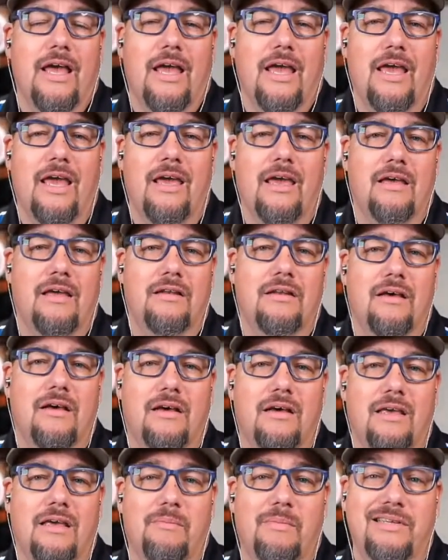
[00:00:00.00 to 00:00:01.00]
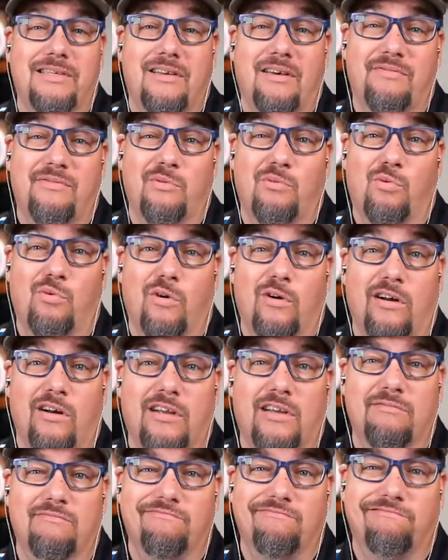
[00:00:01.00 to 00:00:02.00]
and get myself to
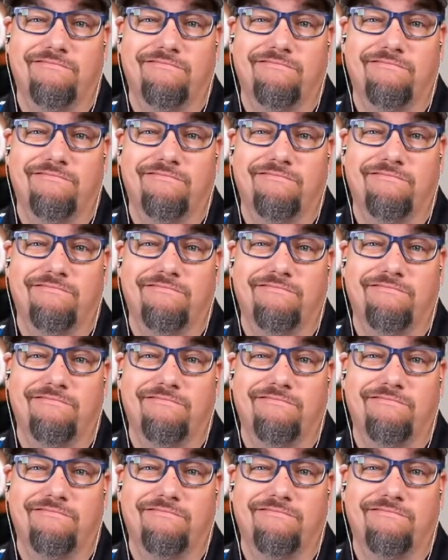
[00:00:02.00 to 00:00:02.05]
work.